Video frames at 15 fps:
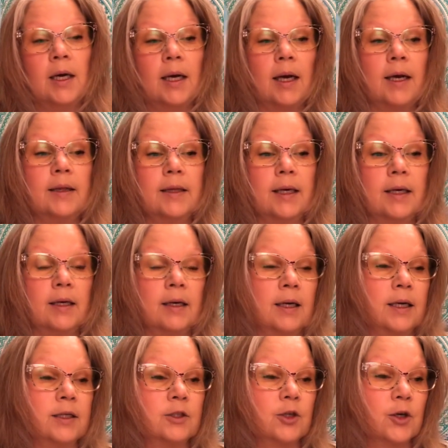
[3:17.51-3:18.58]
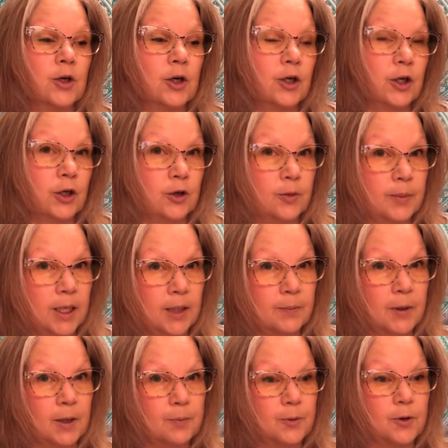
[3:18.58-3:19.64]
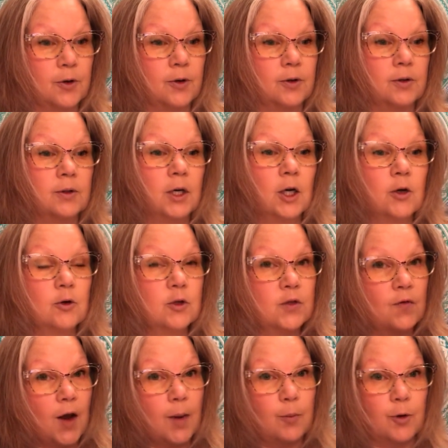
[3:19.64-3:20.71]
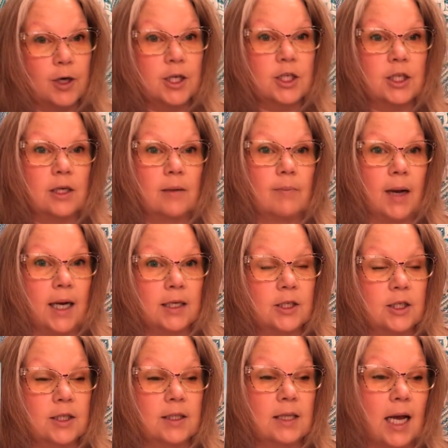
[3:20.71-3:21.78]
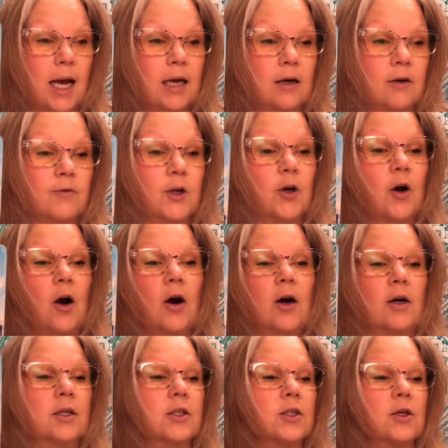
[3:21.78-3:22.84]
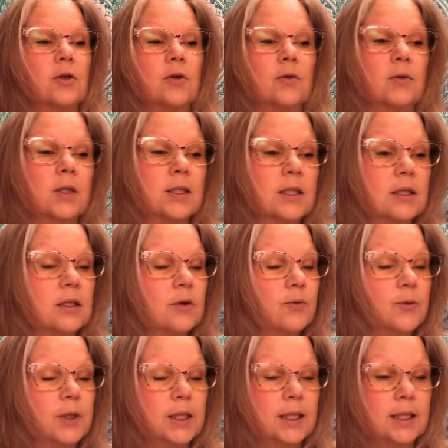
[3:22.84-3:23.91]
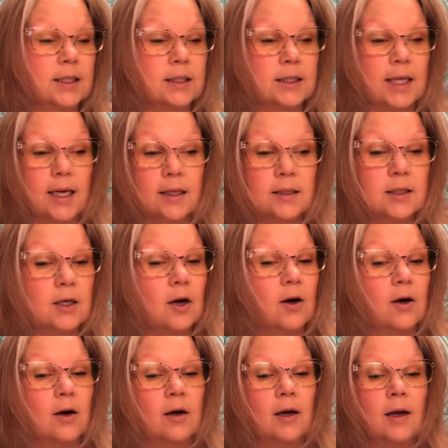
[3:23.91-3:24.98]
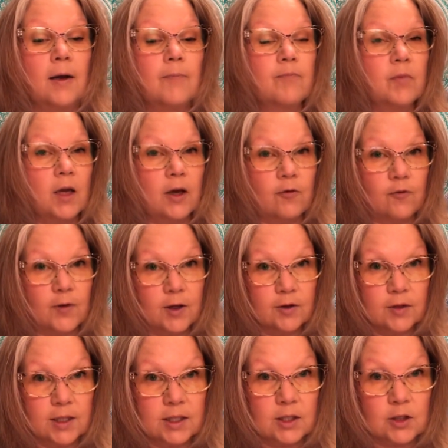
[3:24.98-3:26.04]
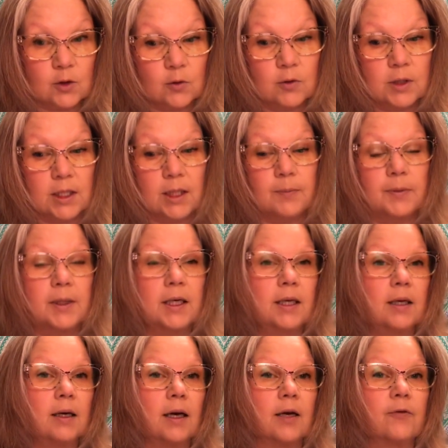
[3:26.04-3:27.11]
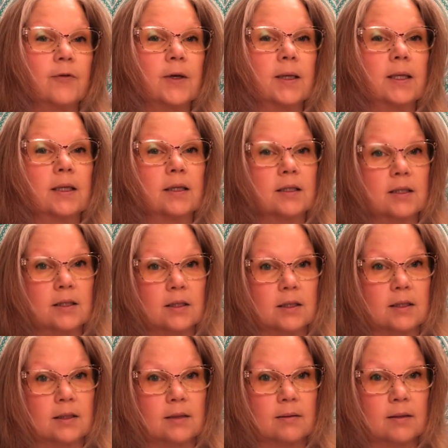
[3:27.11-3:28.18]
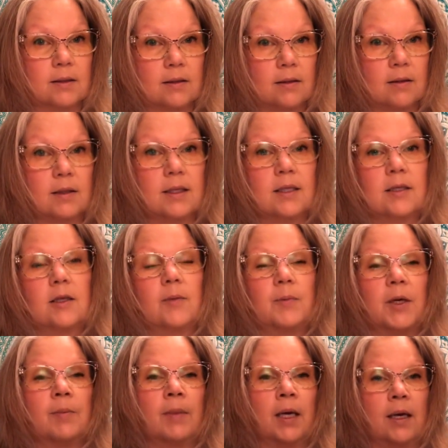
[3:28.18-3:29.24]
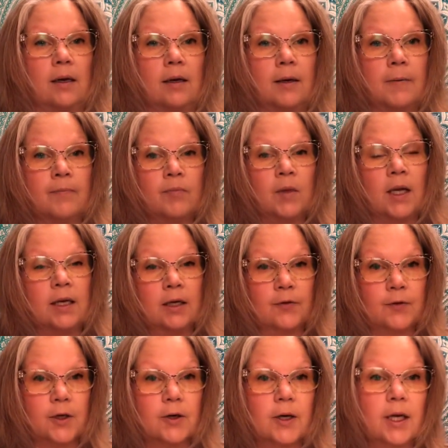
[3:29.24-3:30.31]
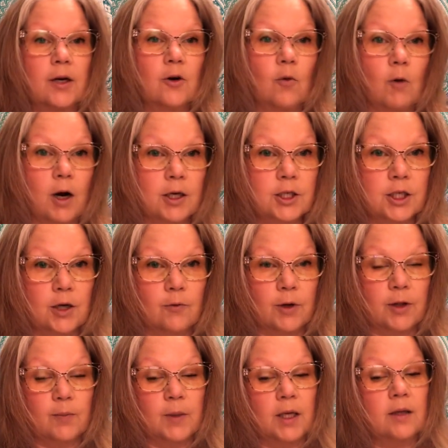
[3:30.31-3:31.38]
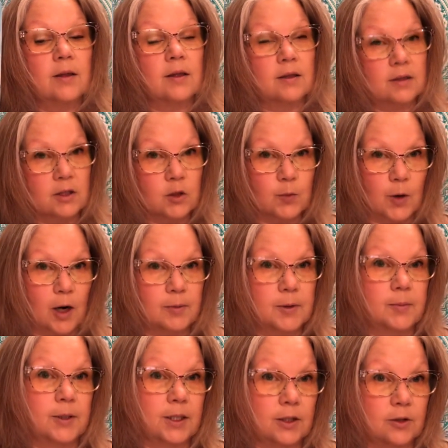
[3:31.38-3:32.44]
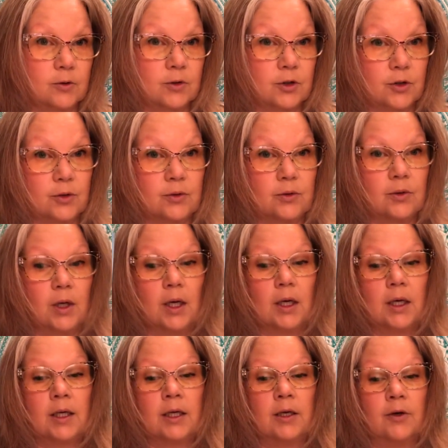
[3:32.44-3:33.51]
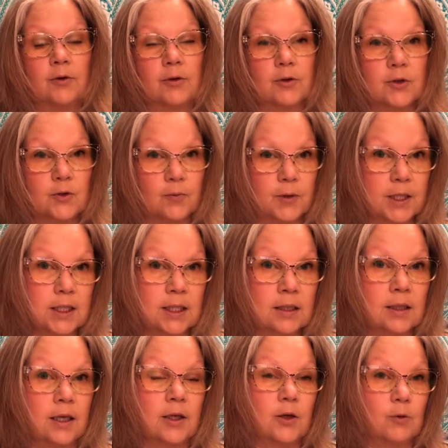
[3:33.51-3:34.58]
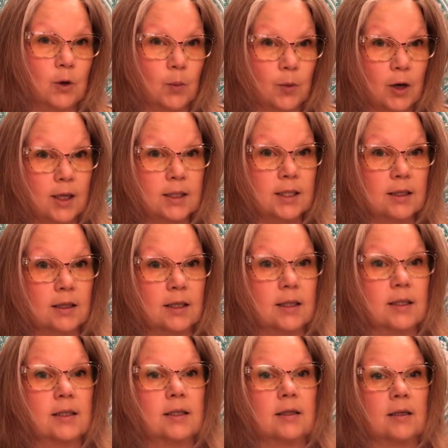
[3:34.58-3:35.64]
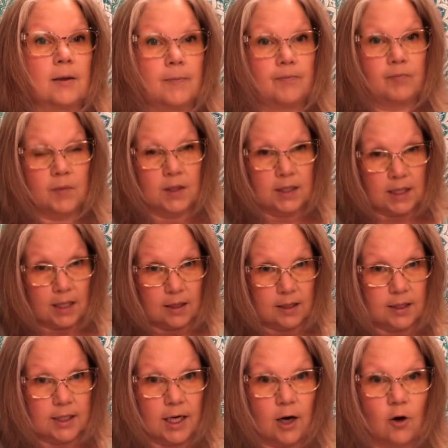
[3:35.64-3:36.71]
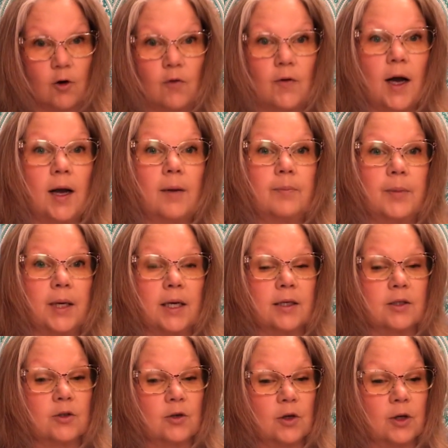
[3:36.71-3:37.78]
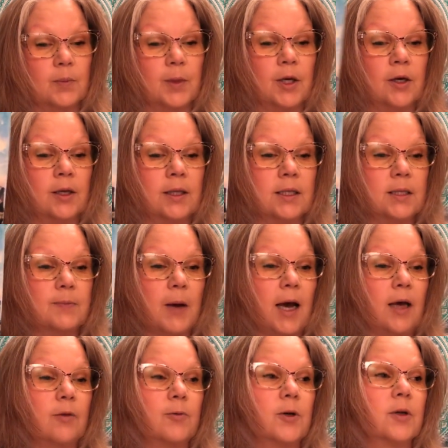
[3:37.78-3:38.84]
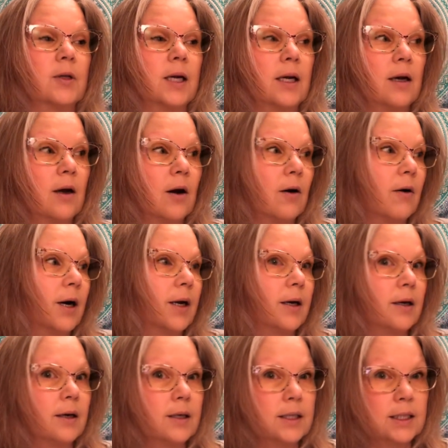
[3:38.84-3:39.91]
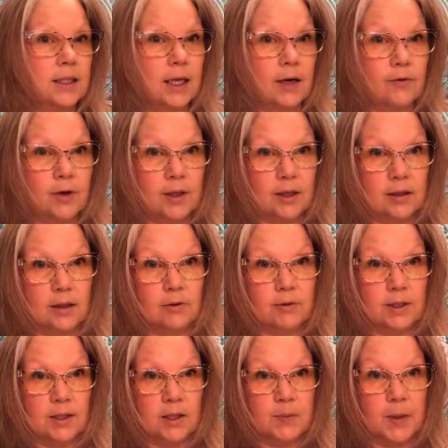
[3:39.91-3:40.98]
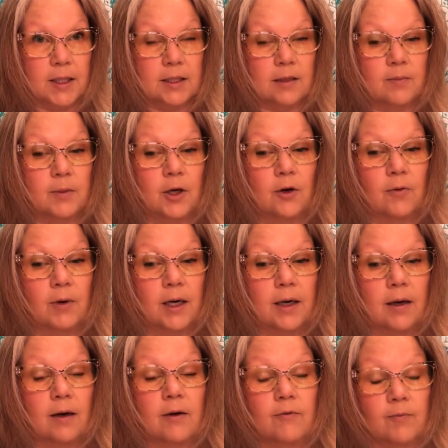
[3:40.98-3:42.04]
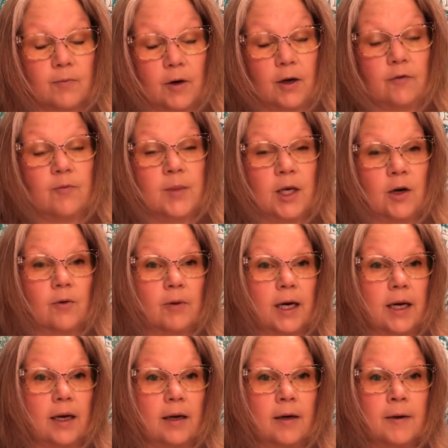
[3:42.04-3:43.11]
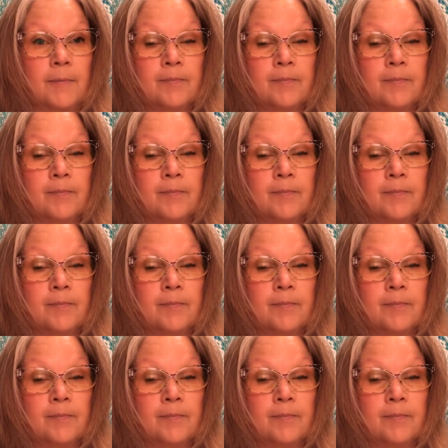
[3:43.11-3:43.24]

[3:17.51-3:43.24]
And then in turn, you'll meet people whose vibration matches that of your heart. So this is a really intense card. I feel this so deeply. I feel like this is, this could be me. And if you're here watching with me, this is probably you too. You know, there's a reason that you were brought to this daily tarot vibe, because you could be on this path where you're like, all right, I did everything that was expected me already of, of me already.